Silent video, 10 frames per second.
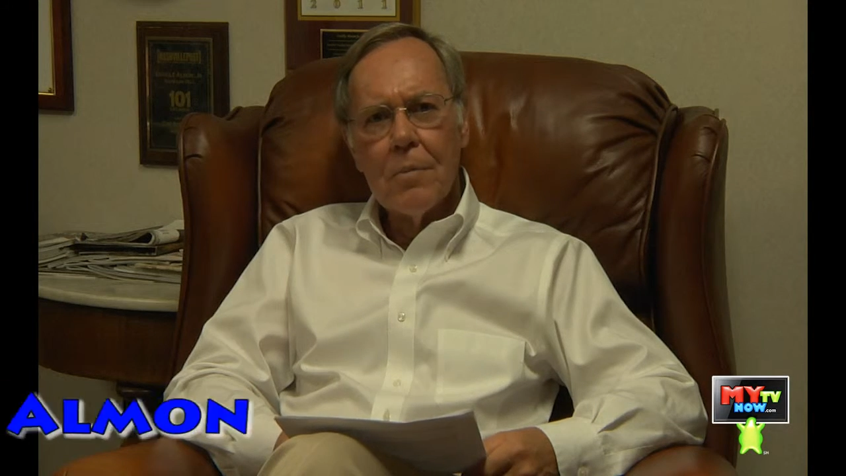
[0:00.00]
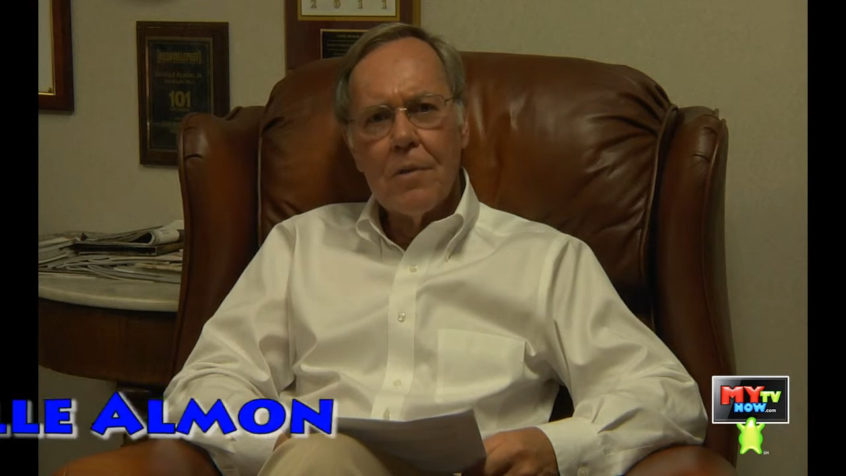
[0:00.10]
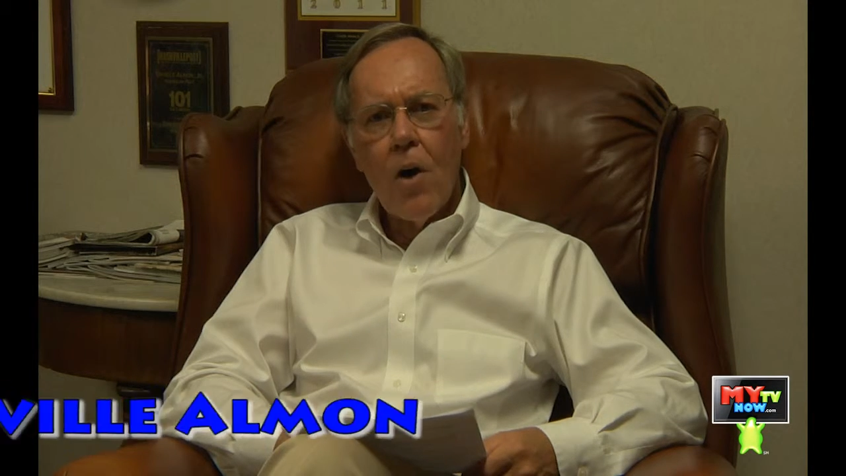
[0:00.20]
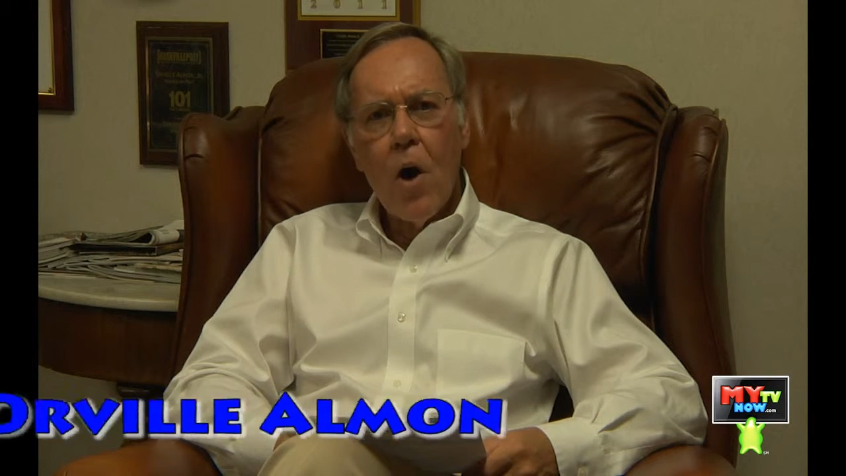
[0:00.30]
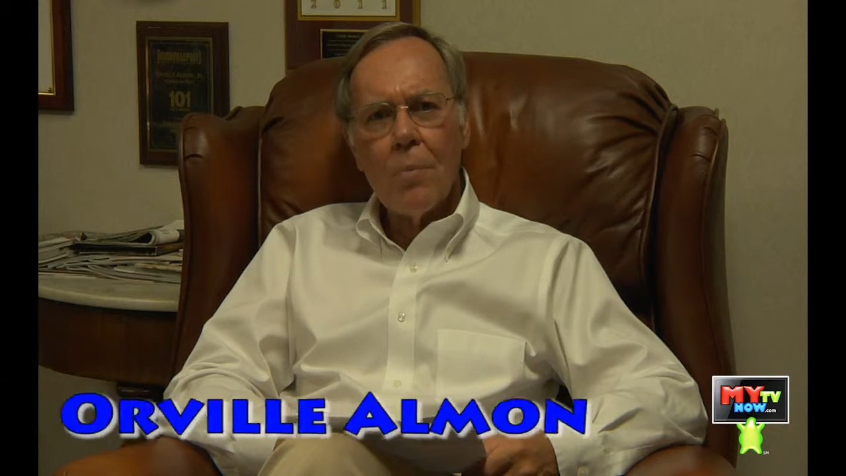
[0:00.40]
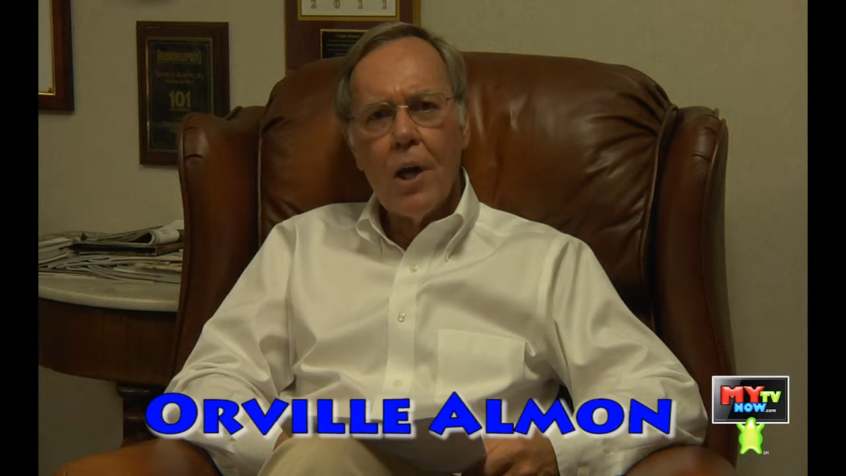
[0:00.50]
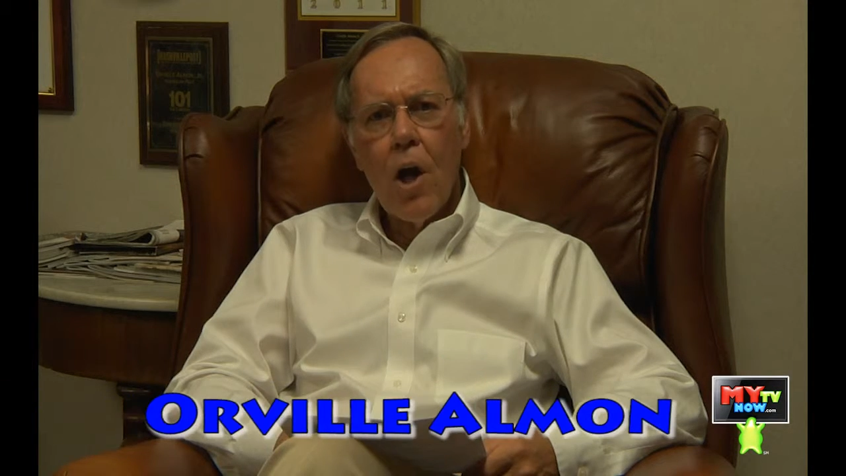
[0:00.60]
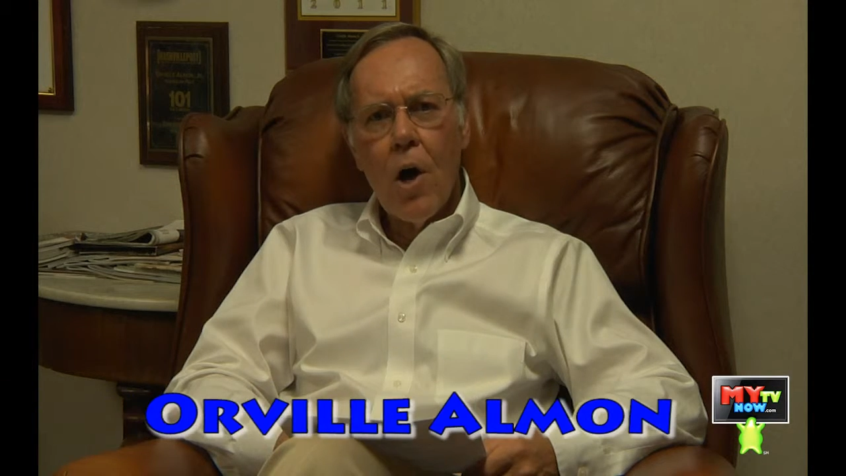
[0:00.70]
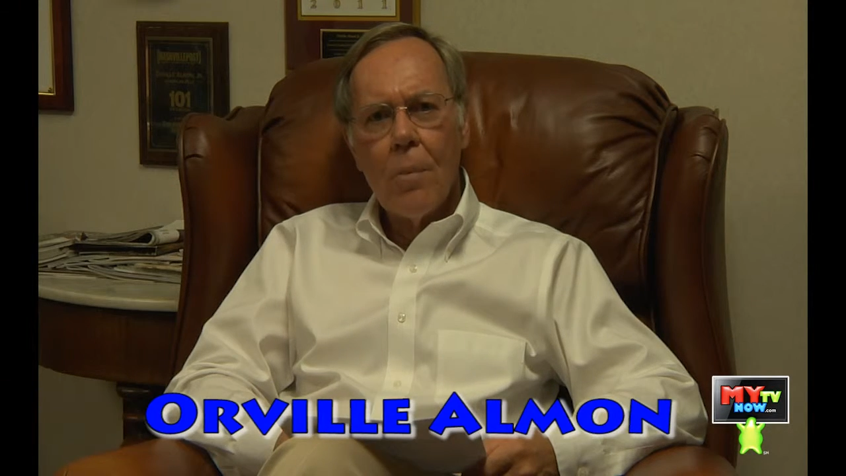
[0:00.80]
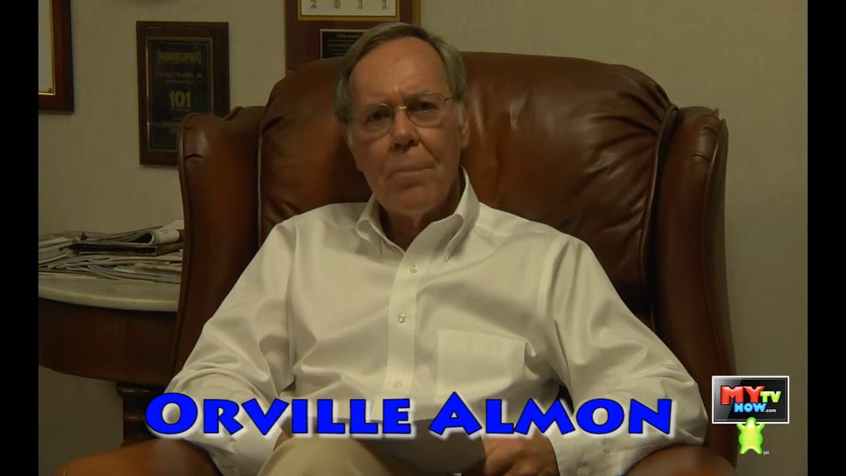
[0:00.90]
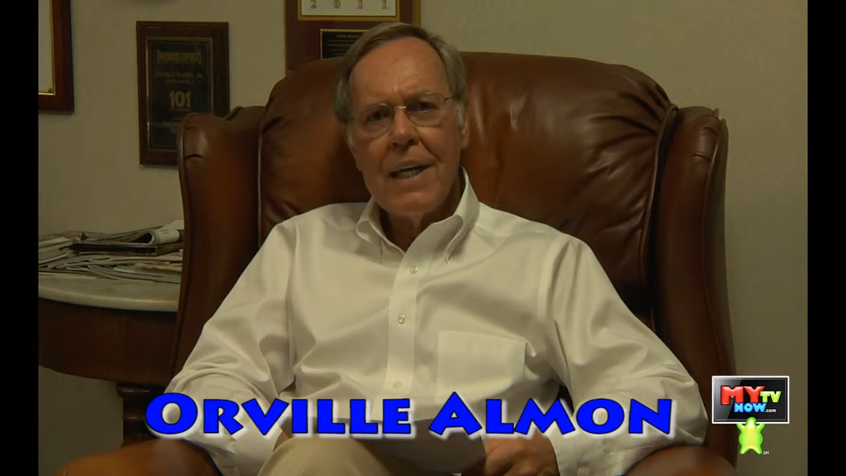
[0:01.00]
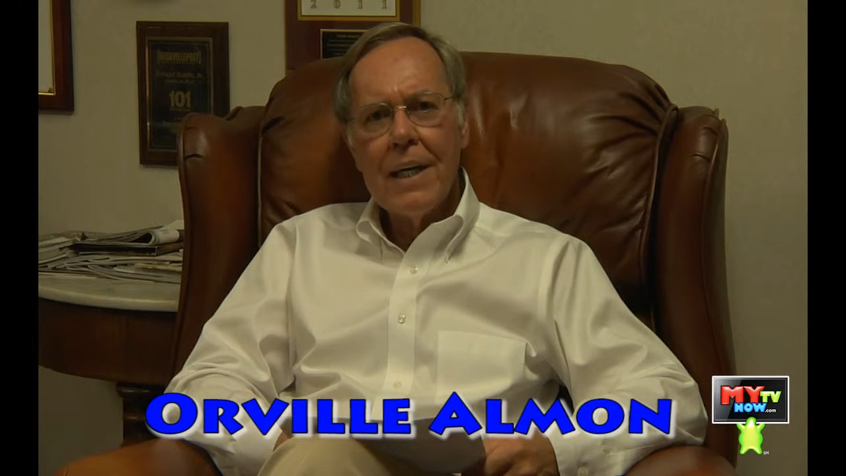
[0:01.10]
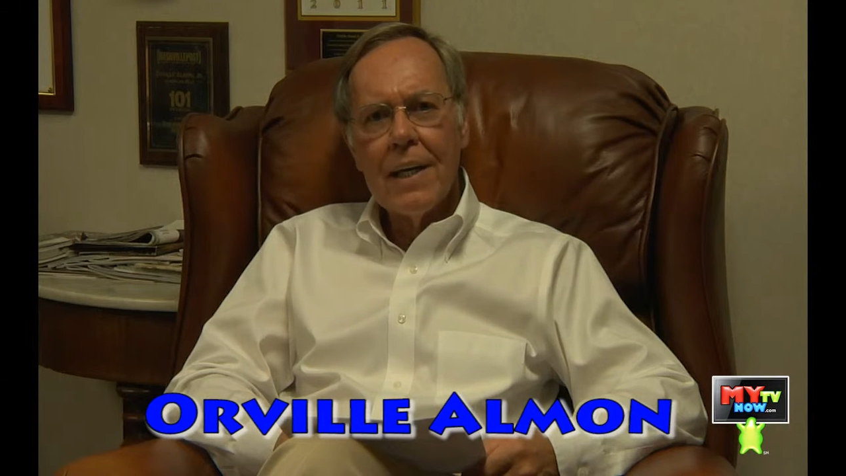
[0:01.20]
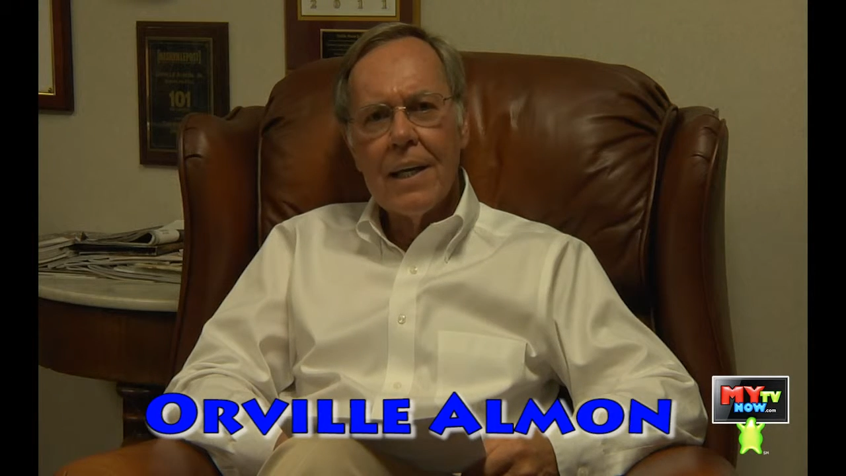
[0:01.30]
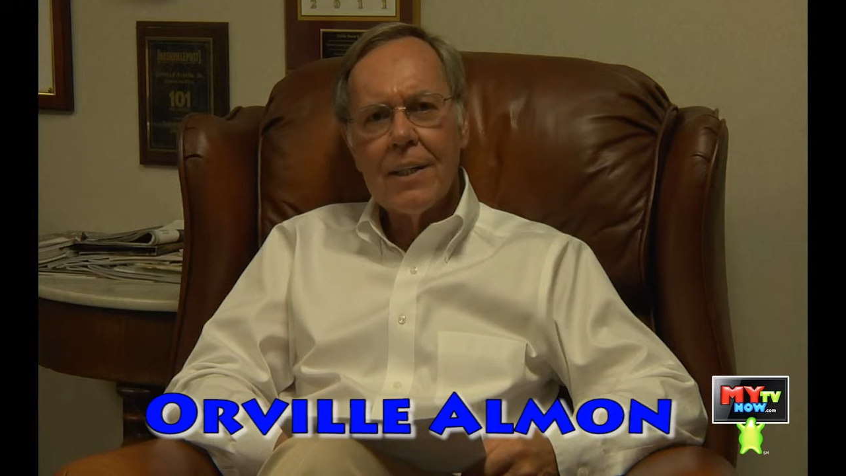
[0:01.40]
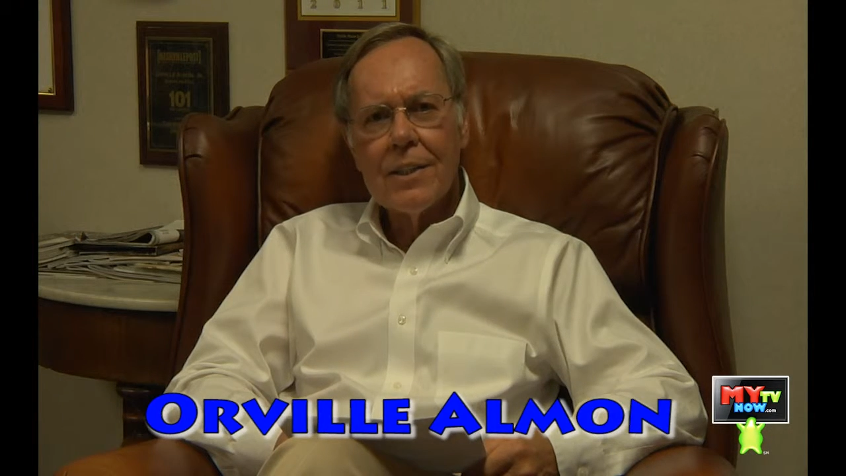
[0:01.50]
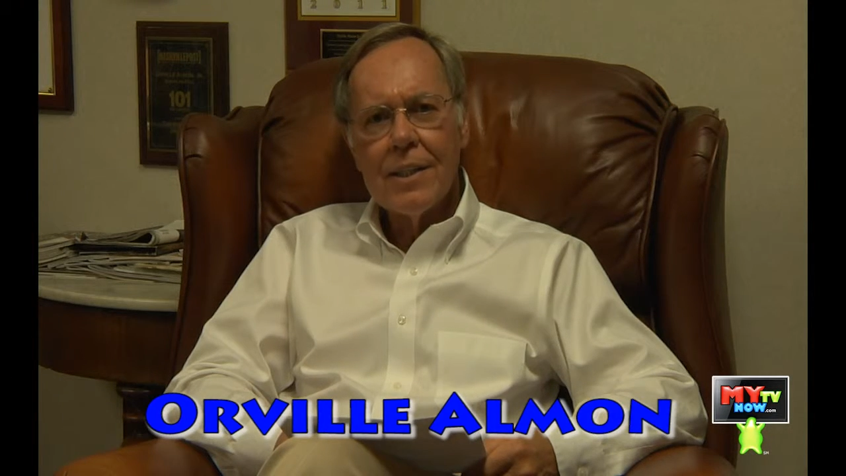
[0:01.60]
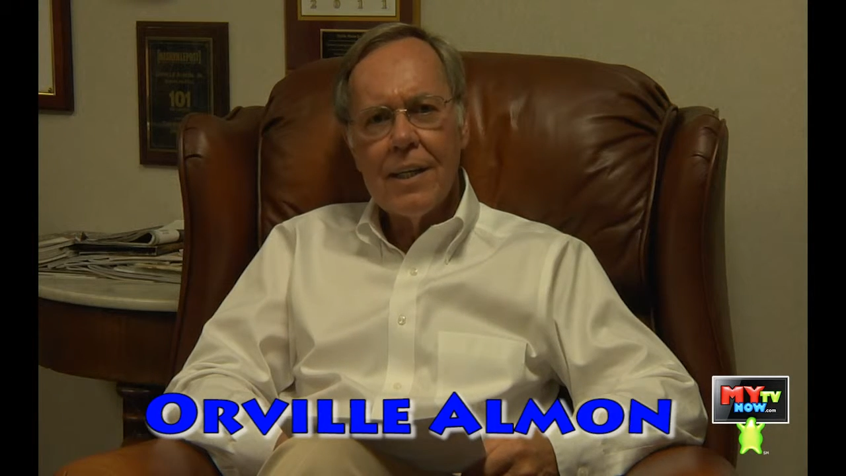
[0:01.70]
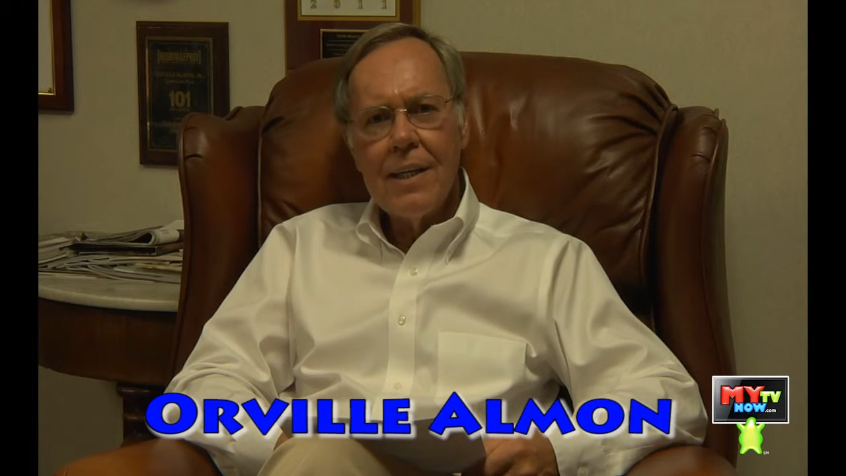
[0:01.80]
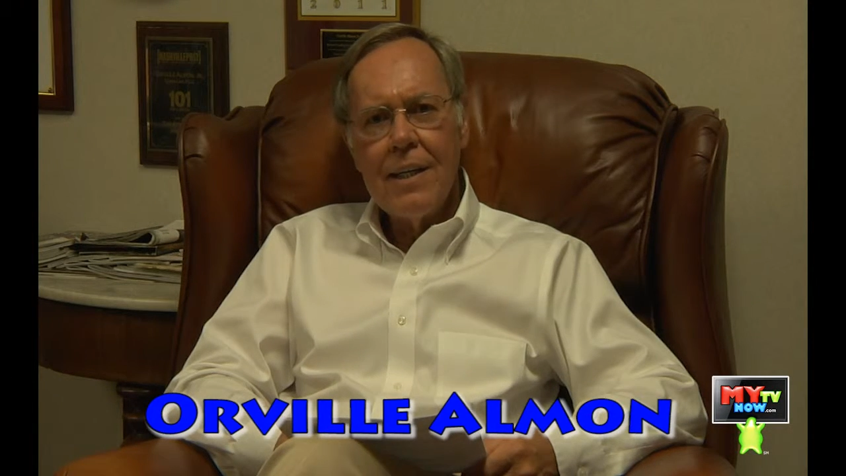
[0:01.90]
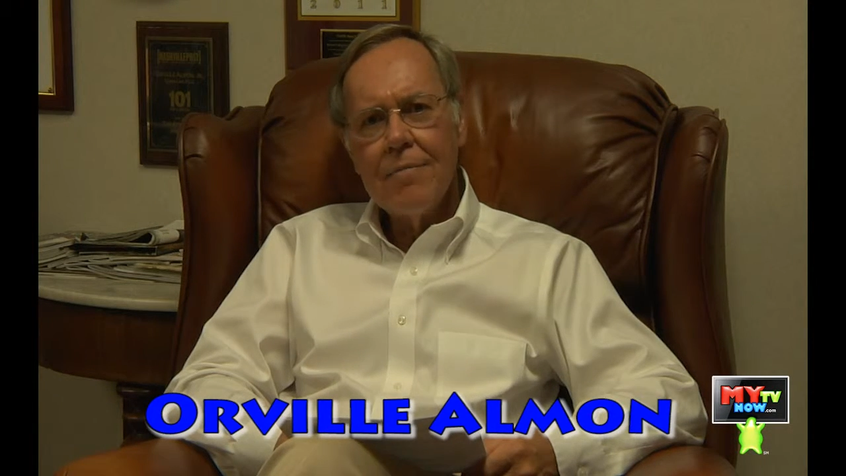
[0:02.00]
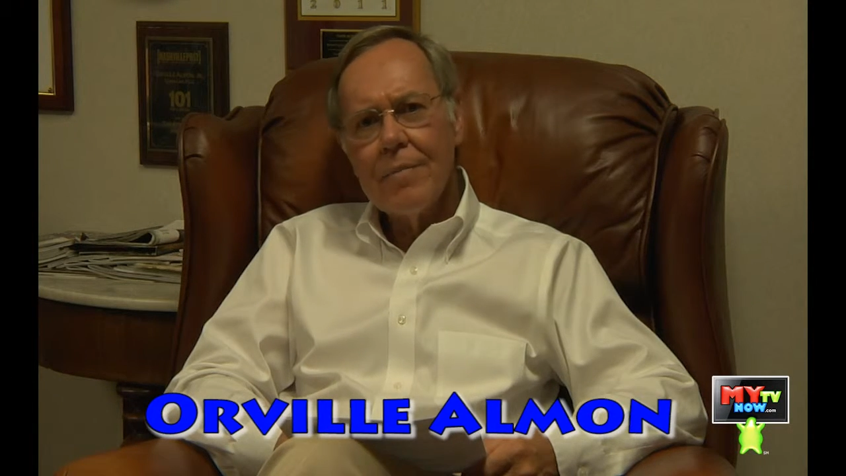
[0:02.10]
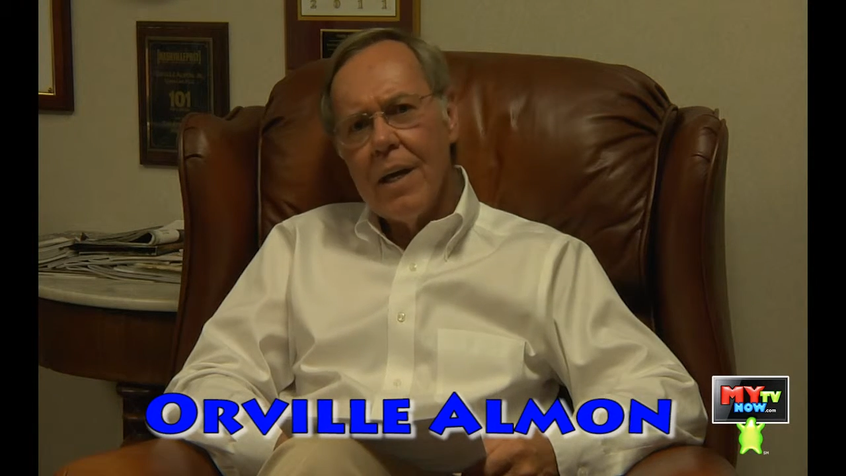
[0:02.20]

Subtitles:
of Allman Law PLLC.